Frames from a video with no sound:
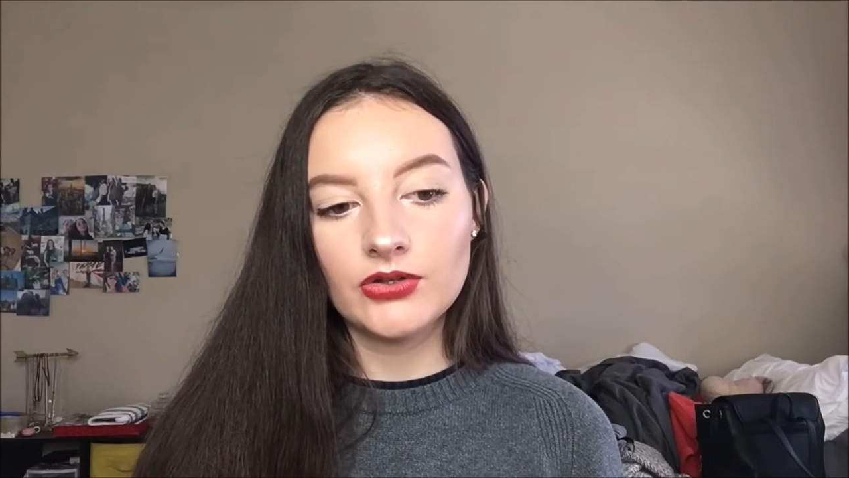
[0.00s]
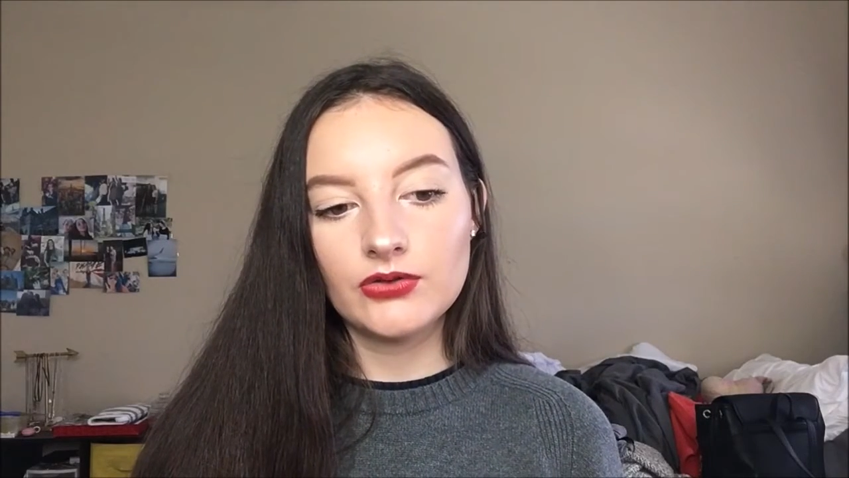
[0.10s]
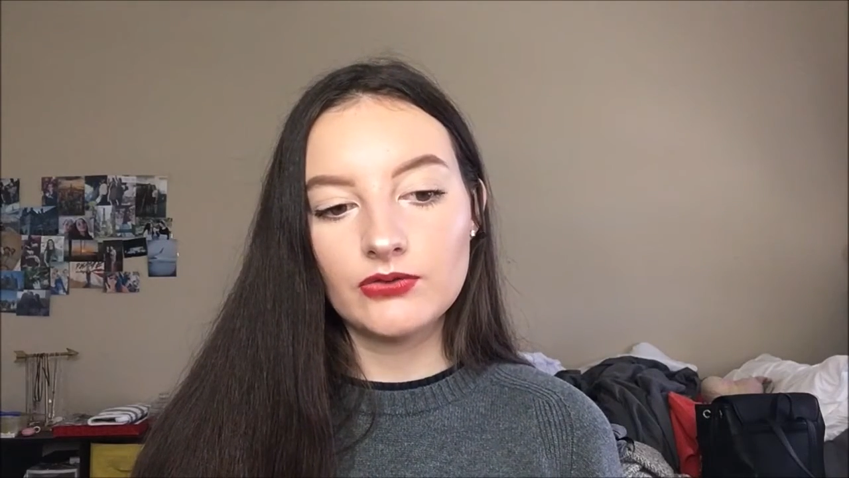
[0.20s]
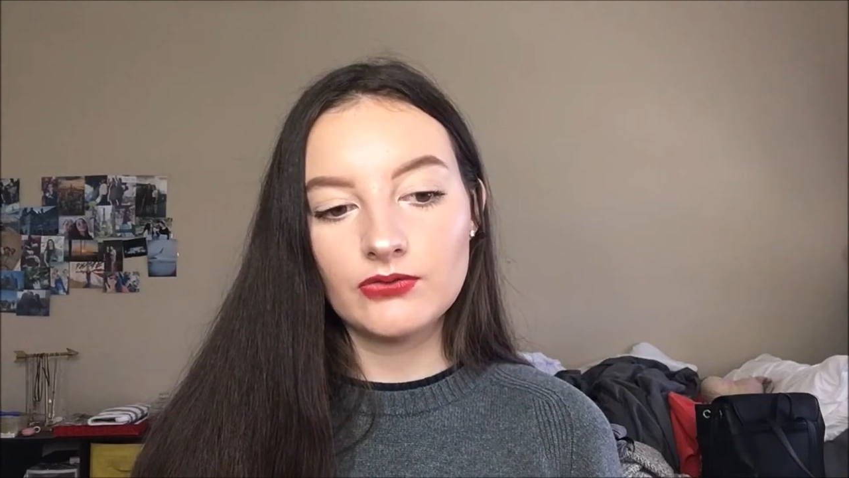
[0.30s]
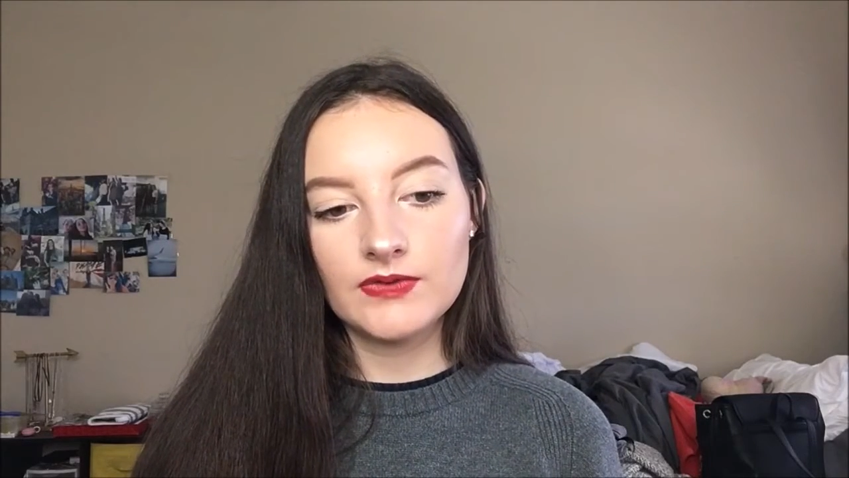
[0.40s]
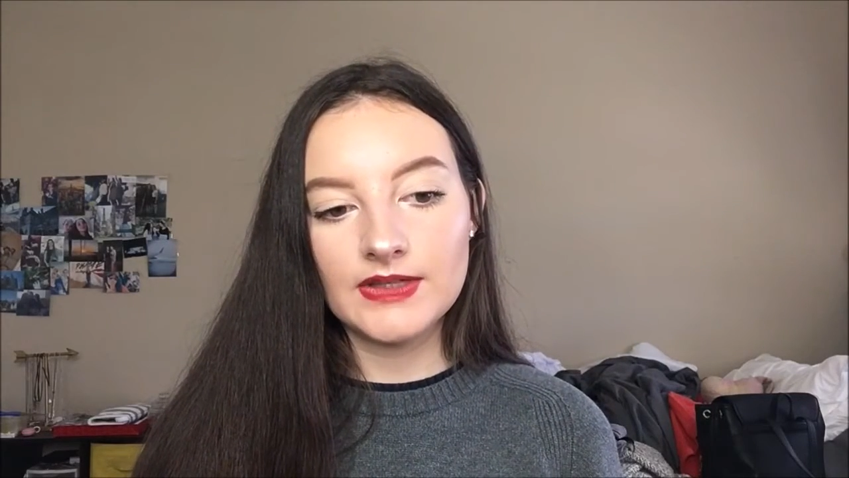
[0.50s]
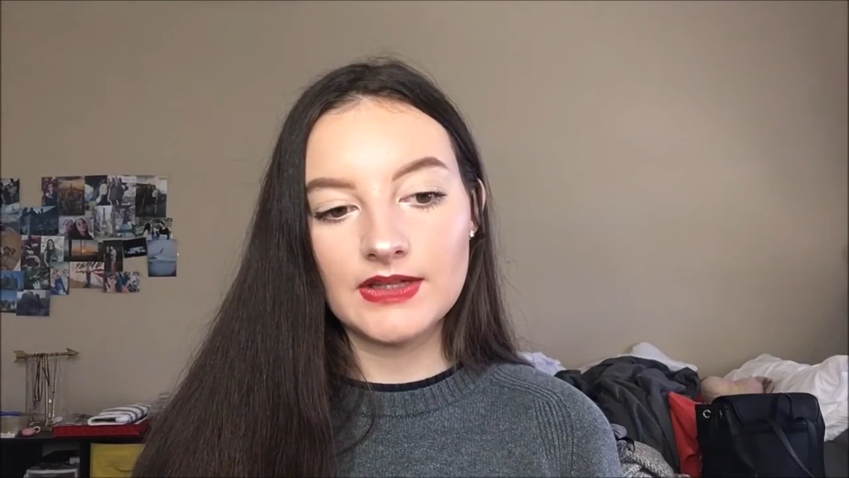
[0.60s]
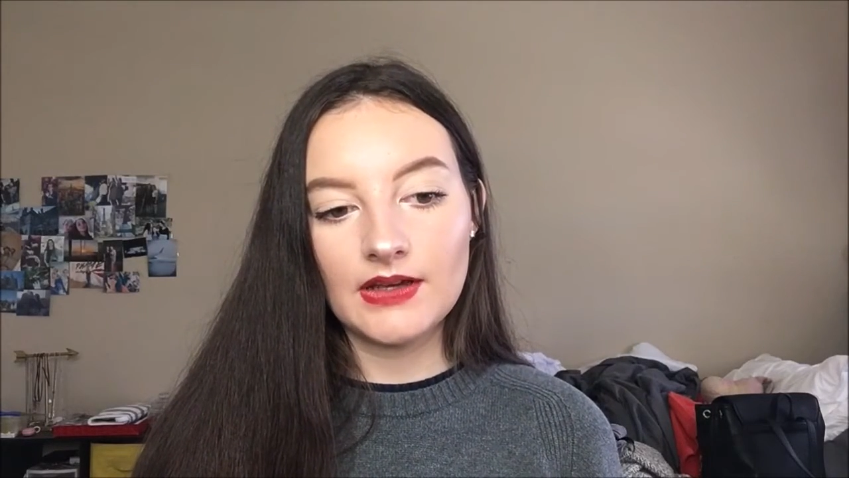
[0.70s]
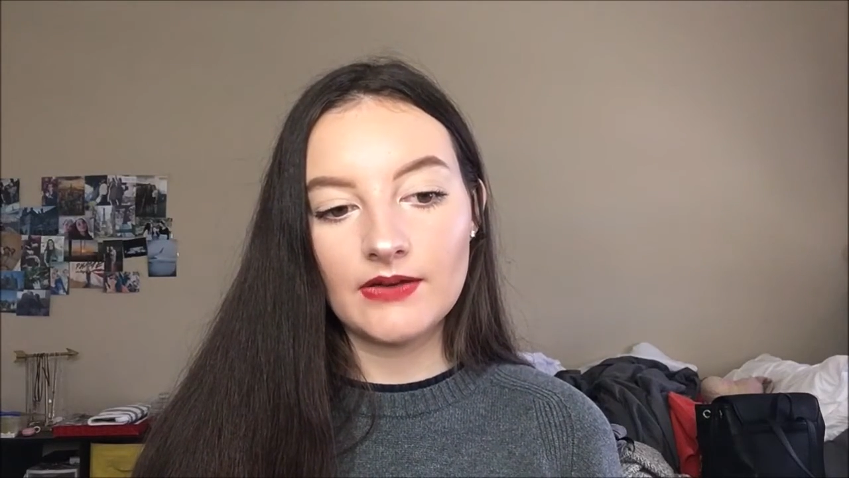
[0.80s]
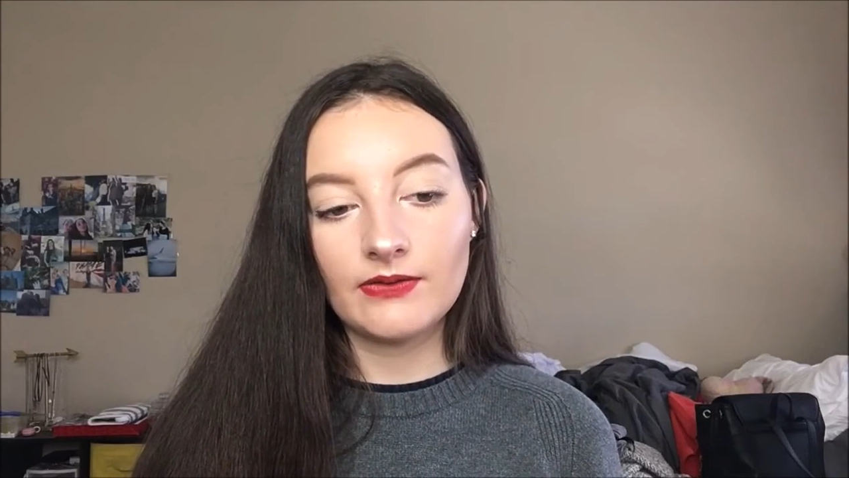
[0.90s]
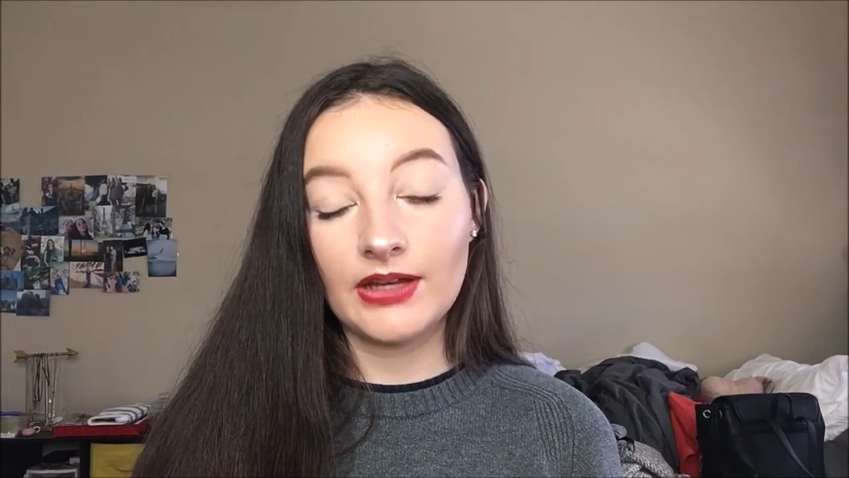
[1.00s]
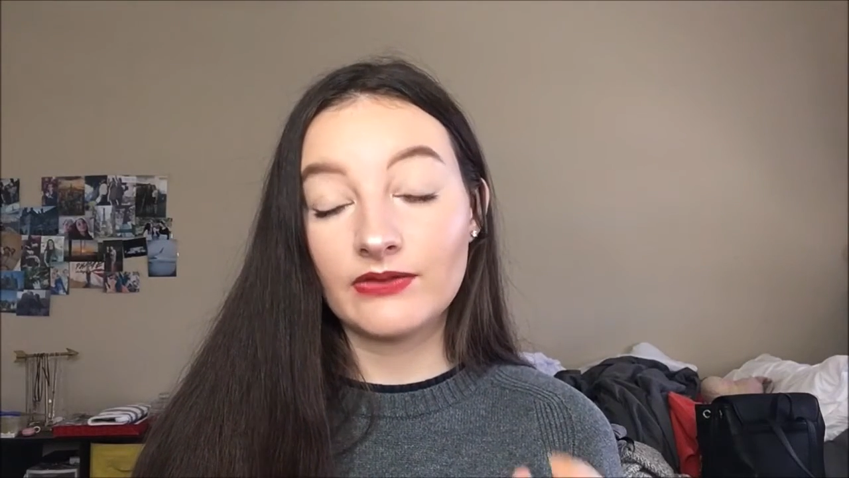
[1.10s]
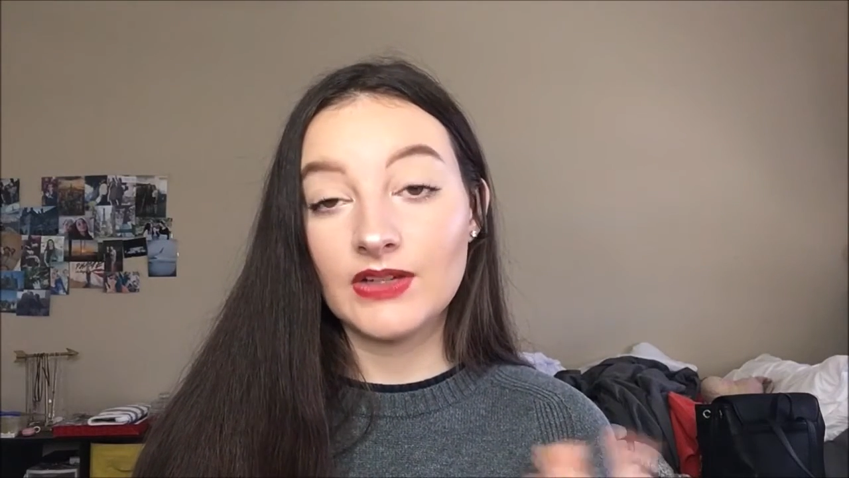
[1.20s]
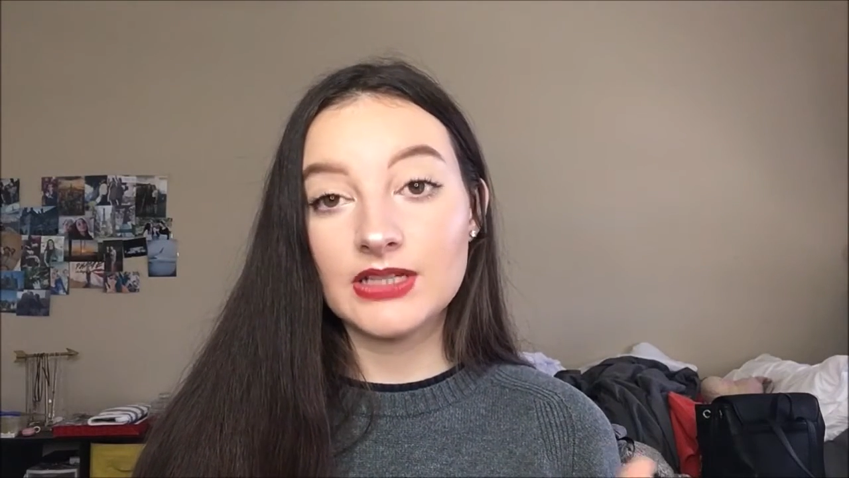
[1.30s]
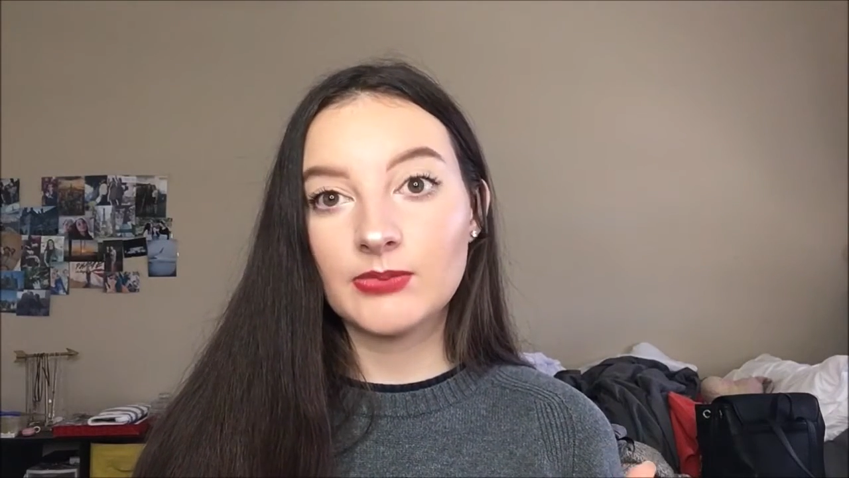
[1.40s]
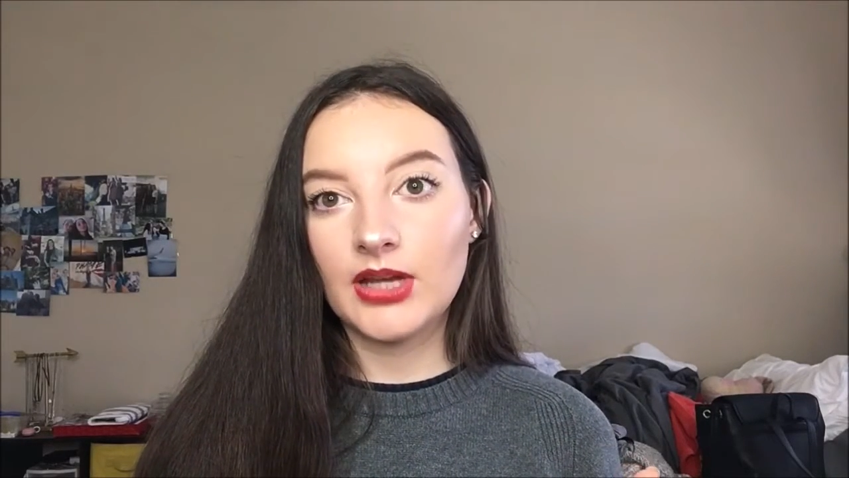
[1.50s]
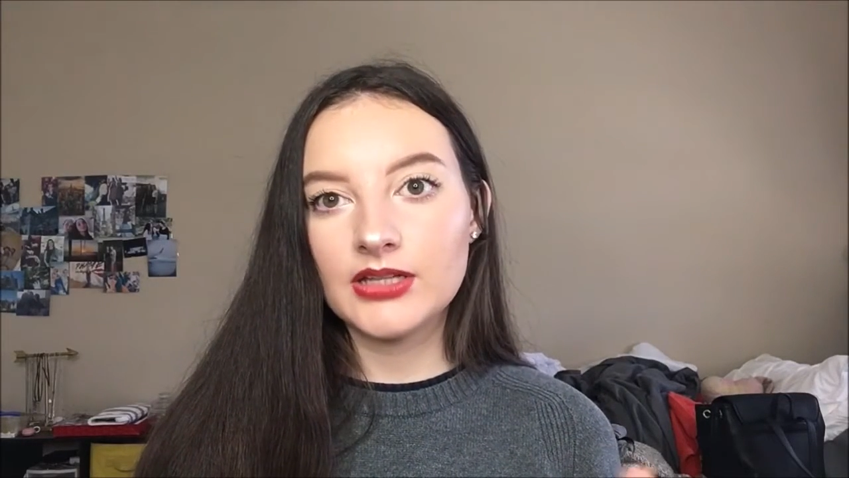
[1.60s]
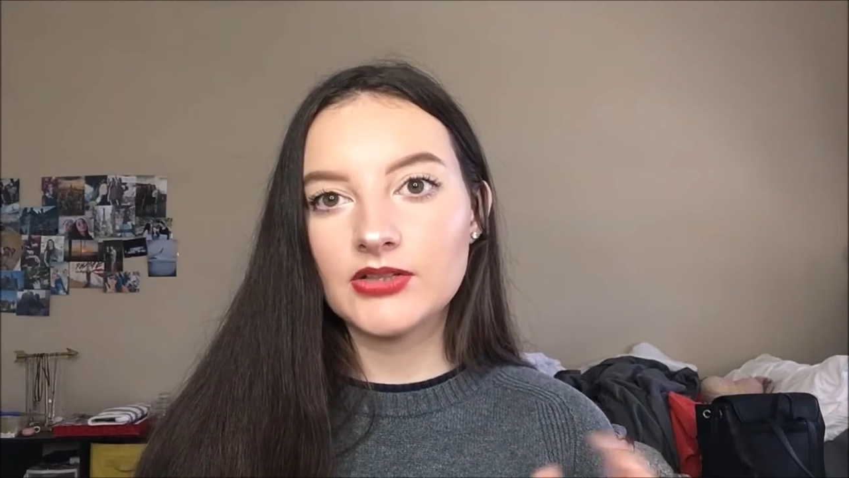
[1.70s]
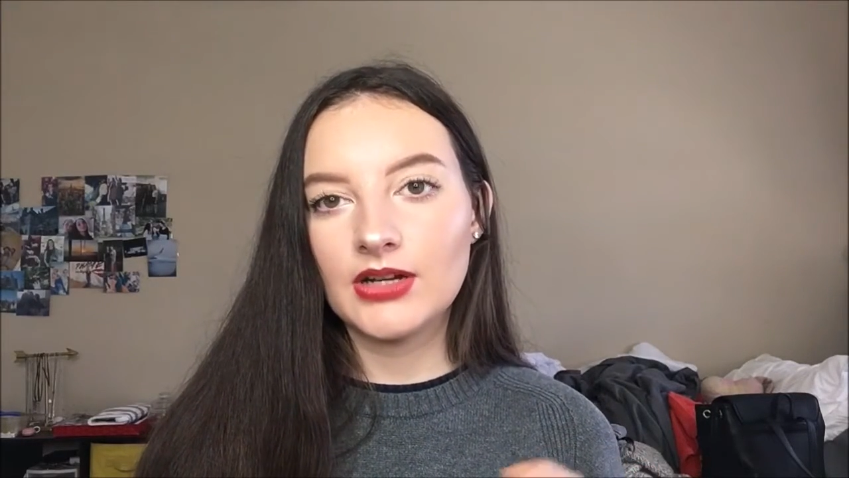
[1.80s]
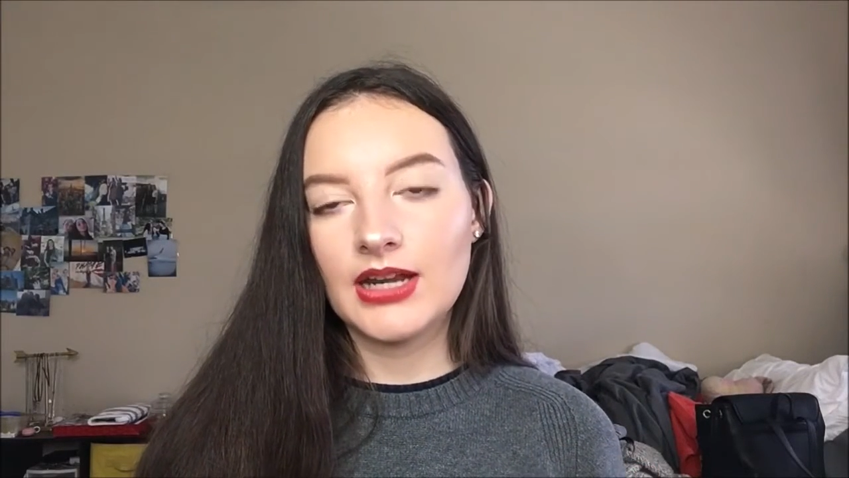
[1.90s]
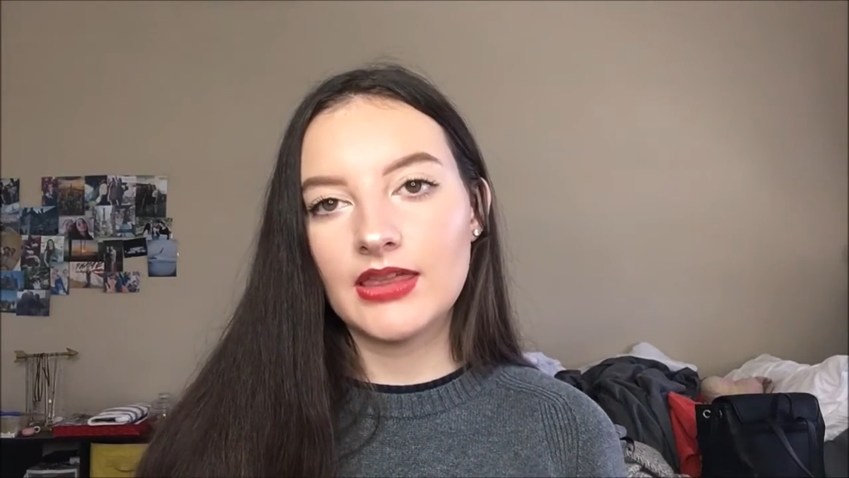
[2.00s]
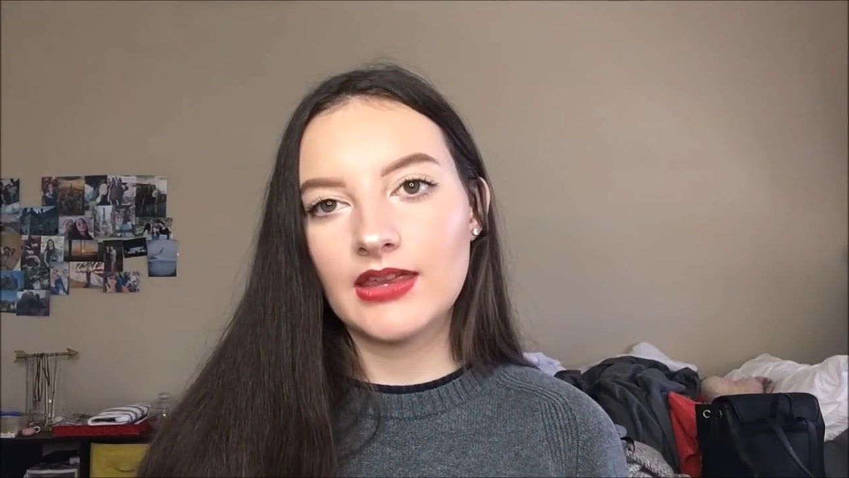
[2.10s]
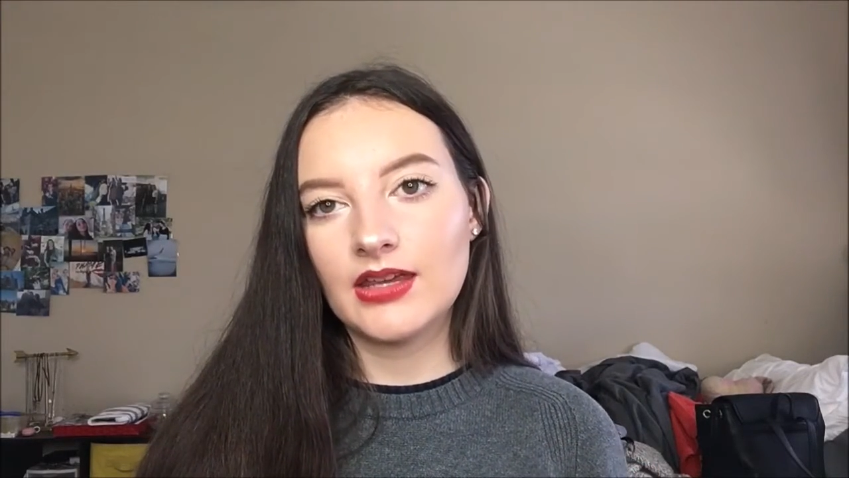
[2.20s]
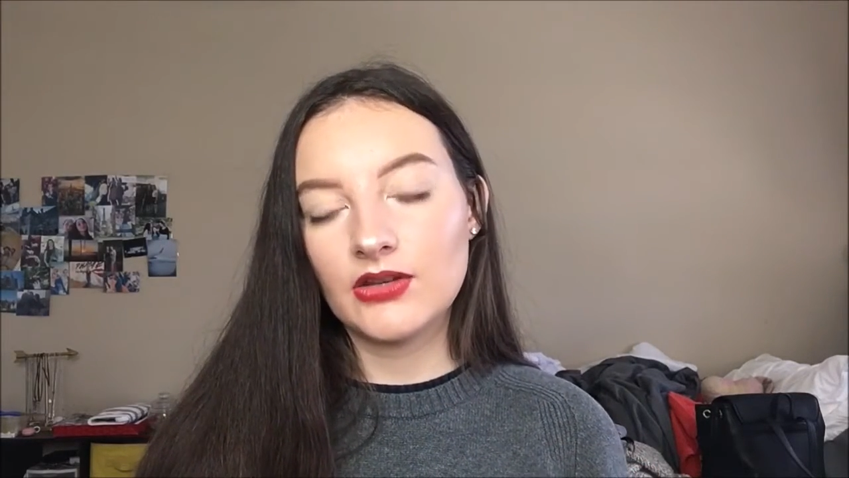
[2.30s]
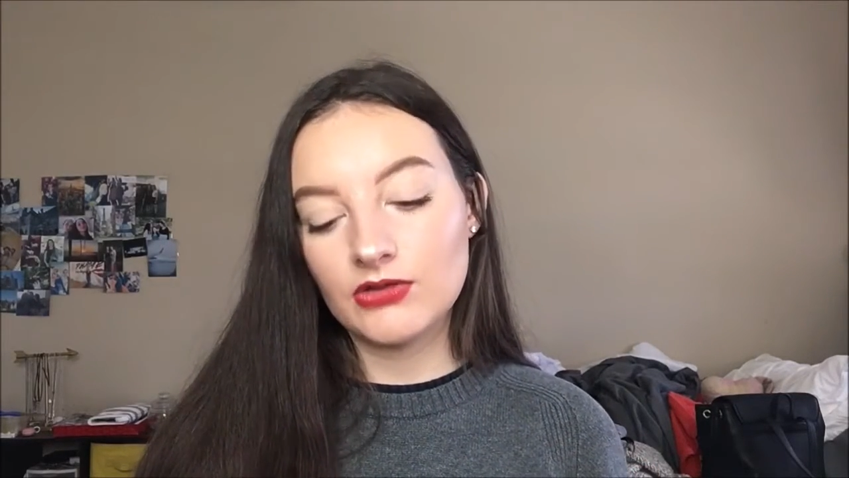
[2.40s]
use like Fix Plus or anything,